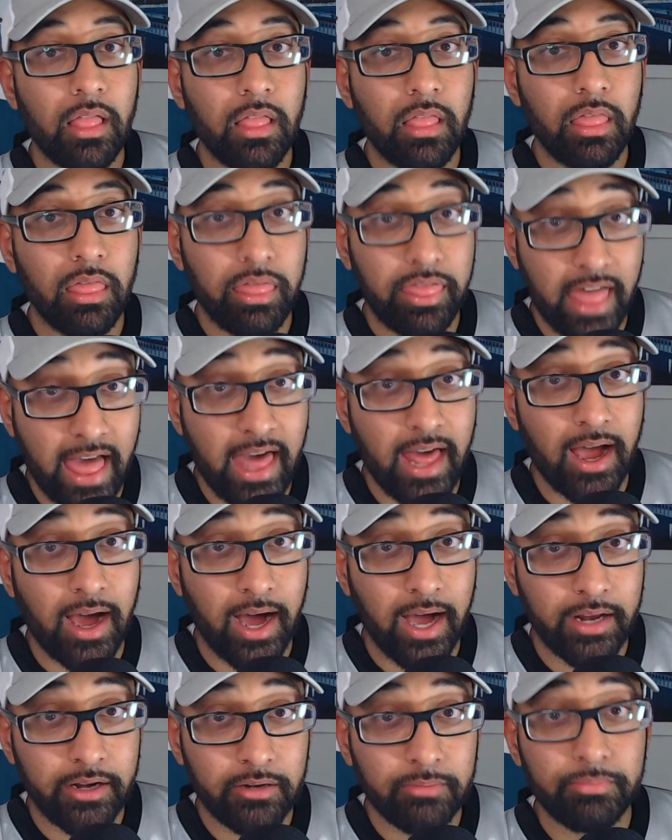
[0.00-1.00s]
That
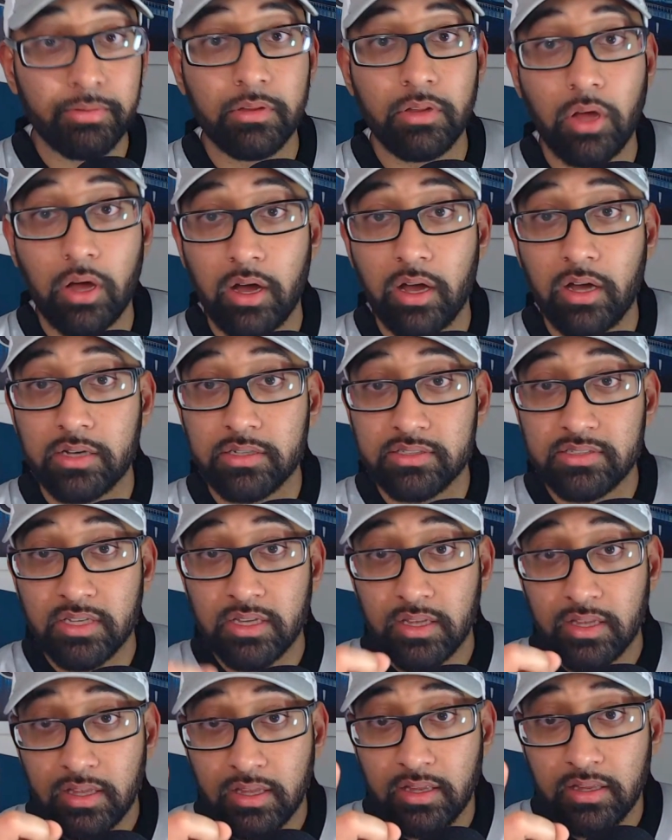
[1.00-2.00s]
honor belongs
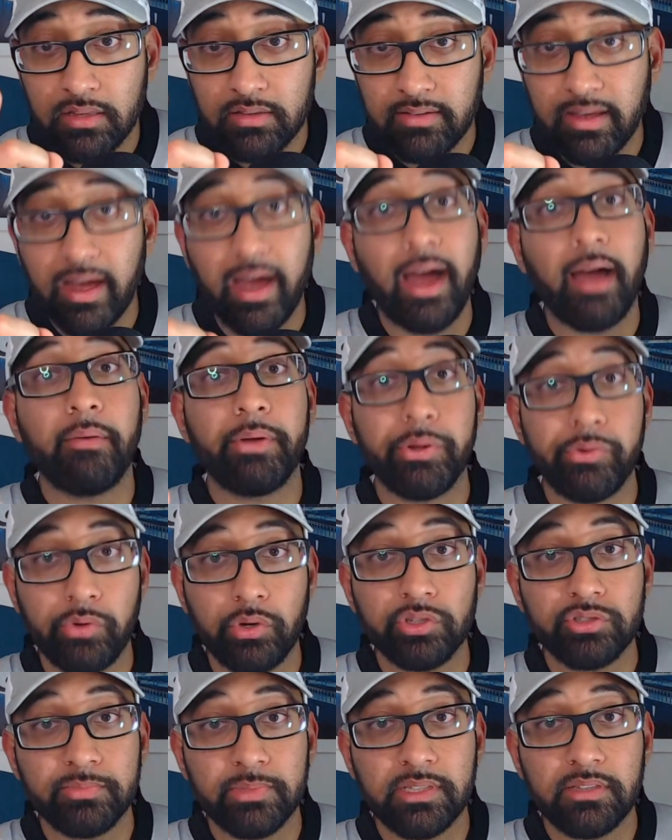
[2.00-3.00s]
to Howie
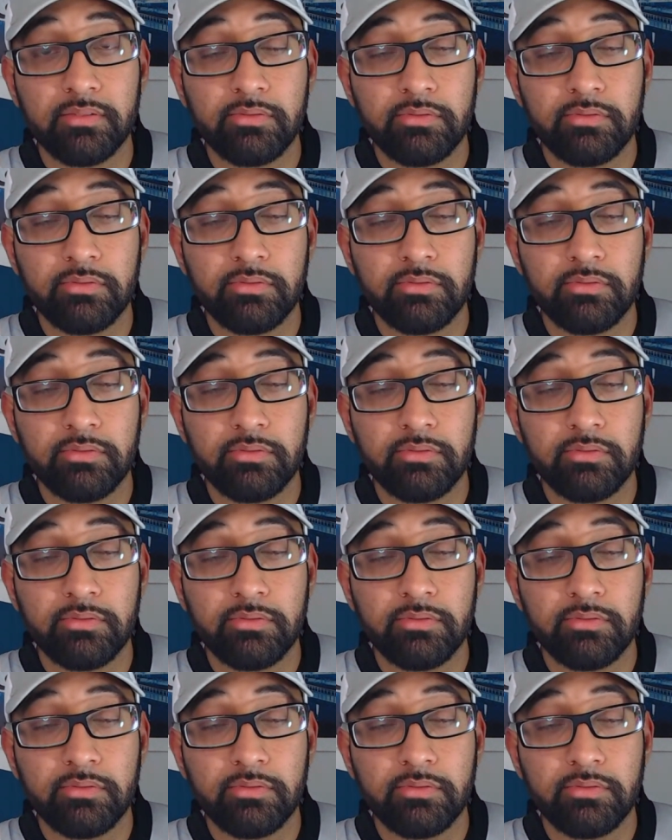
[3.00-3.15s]
Roseman.